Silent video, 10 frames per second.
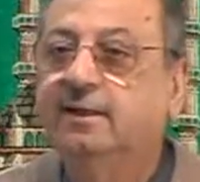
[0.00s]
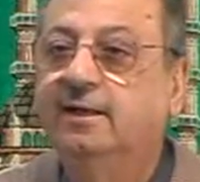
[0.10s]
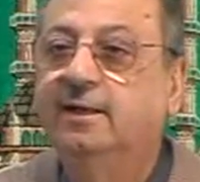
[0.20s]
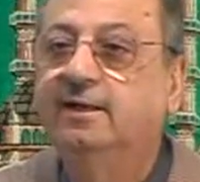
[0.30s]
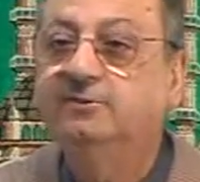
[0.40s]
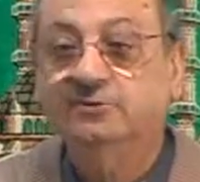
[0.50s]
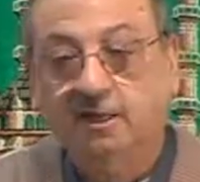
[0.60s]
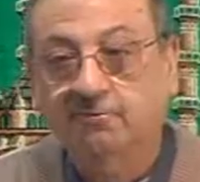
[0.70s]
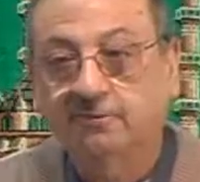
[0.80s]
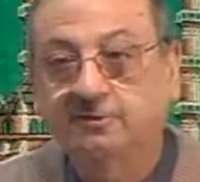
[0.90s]

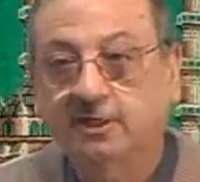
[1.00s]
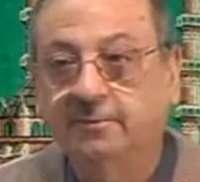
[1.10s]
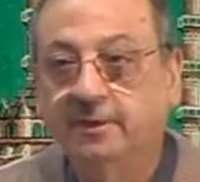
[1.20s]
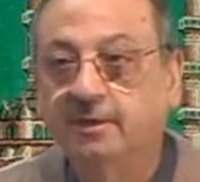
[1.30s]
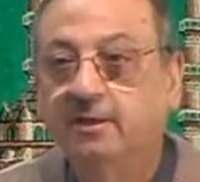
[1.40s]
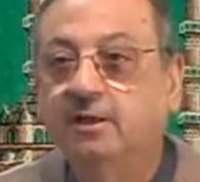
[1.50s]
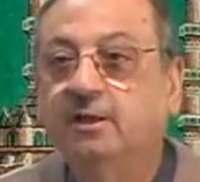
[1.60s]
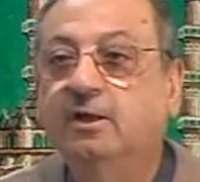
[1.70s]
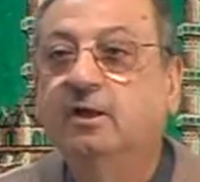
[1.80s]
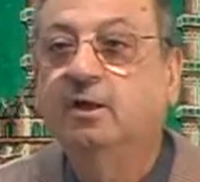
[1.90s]
zarf is coming,
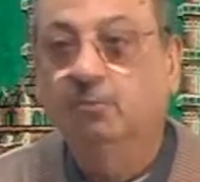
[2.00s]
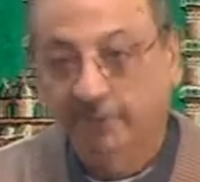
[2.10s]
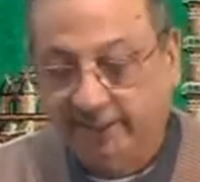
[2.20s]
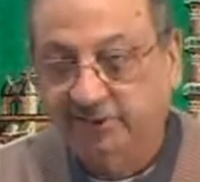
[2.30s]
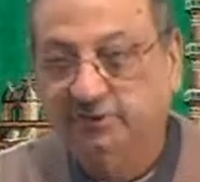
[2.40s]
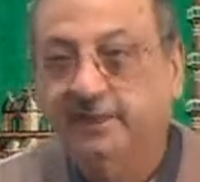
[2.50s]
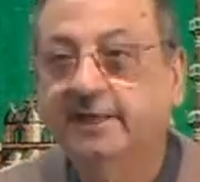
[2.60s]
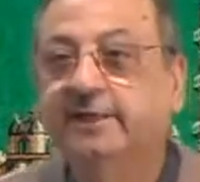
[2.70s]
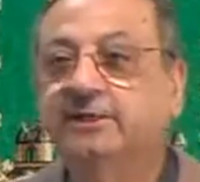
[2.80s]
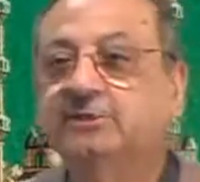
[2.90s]
we can say
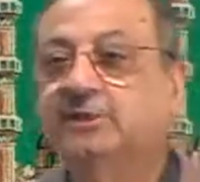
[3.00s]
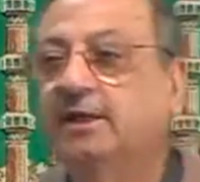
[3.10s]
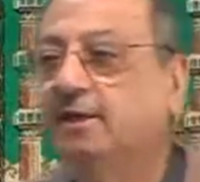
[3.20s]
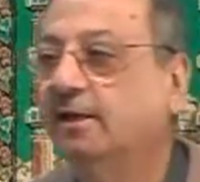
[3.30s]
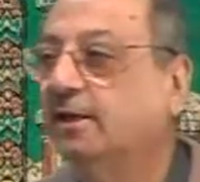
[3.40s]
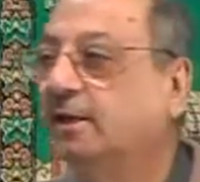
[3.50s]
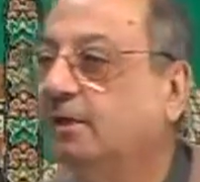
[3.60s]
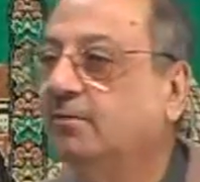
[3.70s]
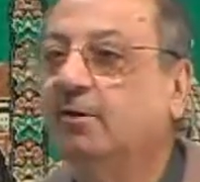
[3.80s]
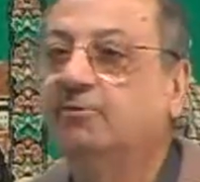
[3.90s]
it is
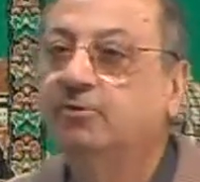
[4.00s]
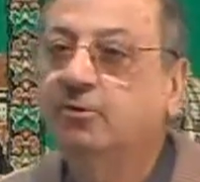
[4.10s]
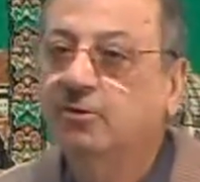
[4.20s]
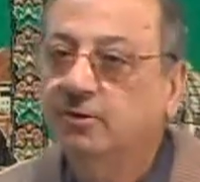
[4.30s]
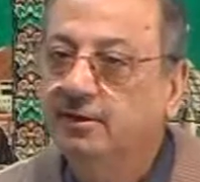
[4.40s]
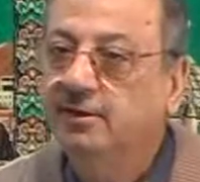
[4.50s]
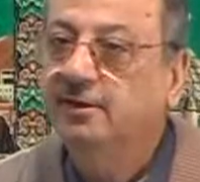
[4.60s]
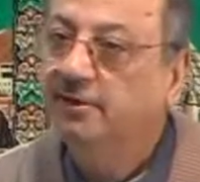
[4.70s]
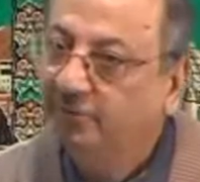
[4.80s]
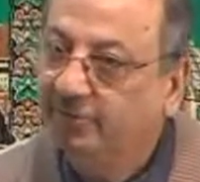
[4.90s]
mafulun
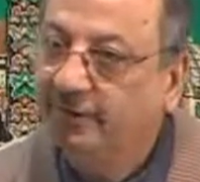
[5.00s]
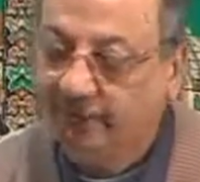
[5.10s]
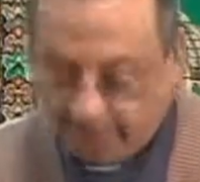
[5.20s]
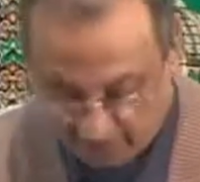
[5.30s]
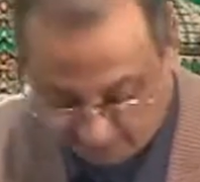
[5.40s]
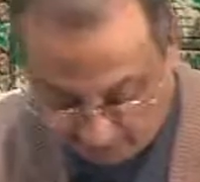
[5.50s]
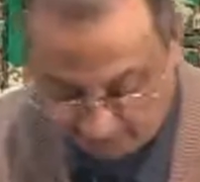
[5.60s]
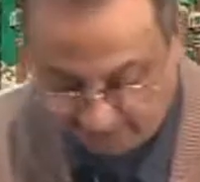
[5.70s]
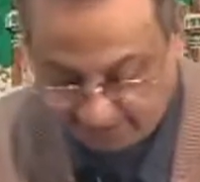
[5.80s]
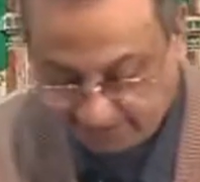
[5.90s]
fihi. Look
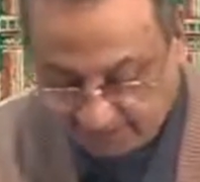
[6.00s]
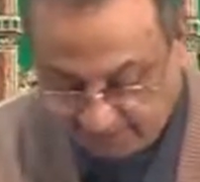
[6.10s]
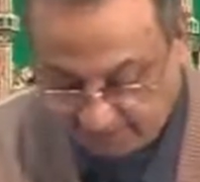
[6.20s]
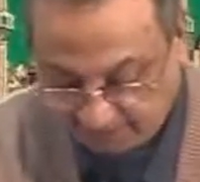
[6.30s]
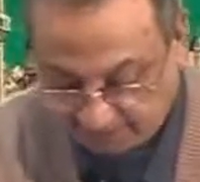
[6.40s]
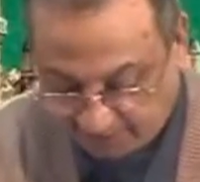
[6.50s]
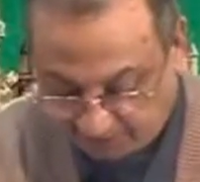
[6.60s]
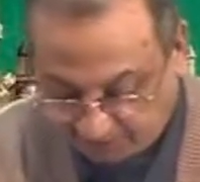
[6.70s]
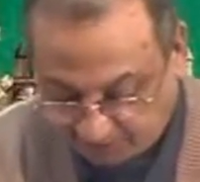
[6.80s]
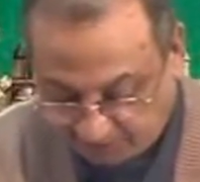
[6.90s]
at the sentence, brothers and
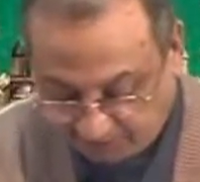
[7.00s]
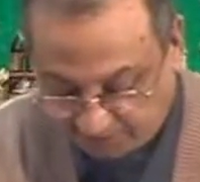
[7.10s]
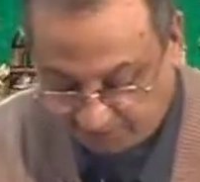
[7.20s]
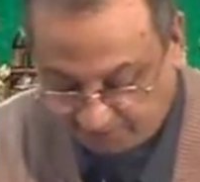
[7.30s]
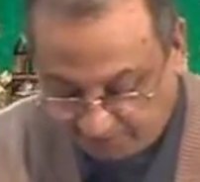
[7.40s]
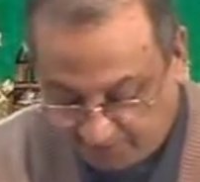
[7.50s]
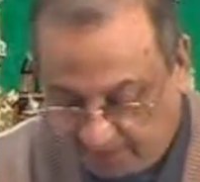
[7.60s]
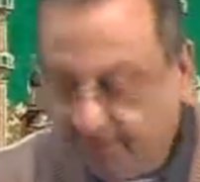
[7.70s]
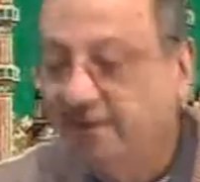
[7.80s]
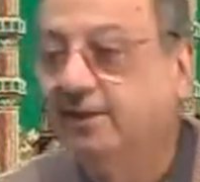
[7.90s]
sisters.
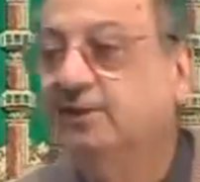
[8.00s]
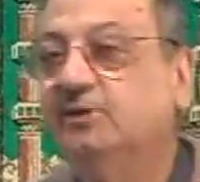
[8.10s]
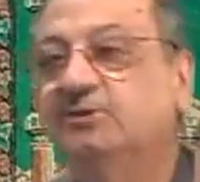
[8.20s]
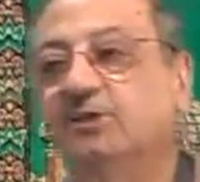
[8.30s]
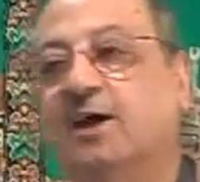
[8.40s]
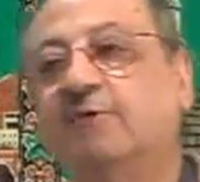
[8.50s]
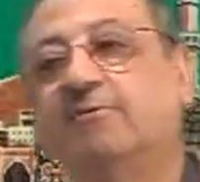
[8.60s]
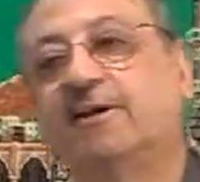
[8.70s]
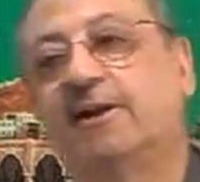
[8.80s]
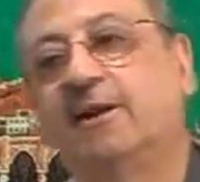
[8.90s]

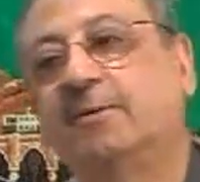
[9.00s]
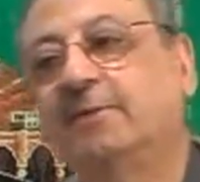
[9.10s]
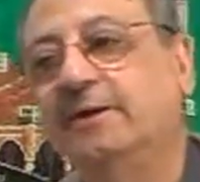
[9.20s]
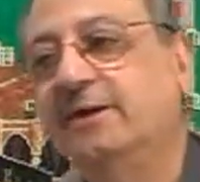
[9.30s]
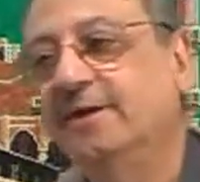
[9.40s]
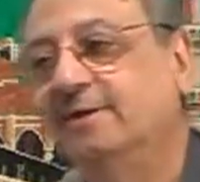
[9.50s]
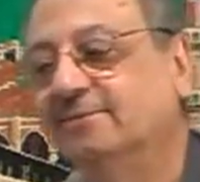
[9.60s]
Safara abi